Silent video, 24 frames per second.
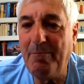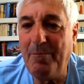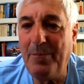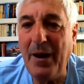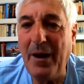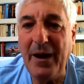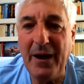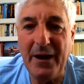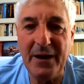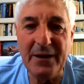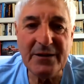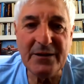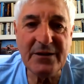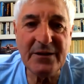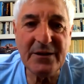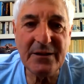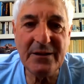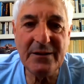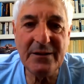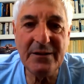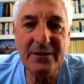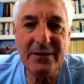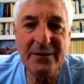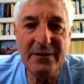
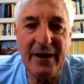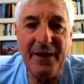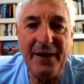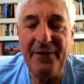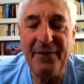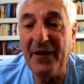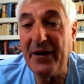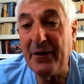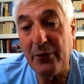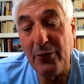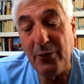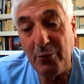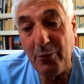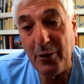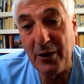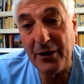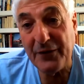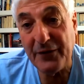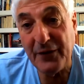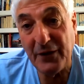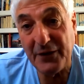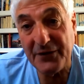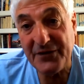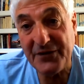And they're all
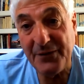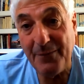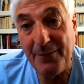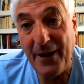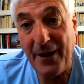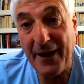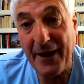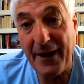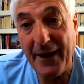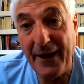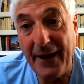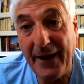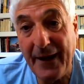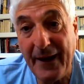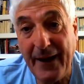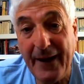worth lots of money.